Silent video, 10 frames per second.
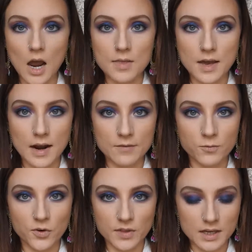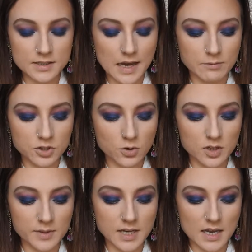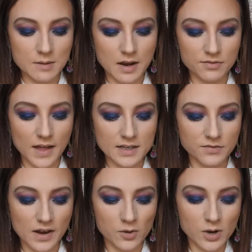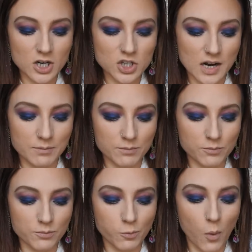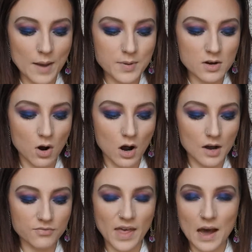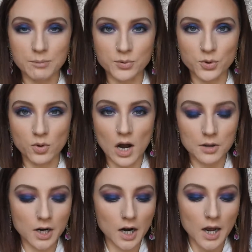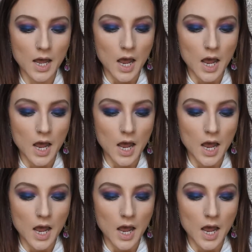And then for this, I'm just going to be taking my flat definer brush and I'm wiping off that blue color.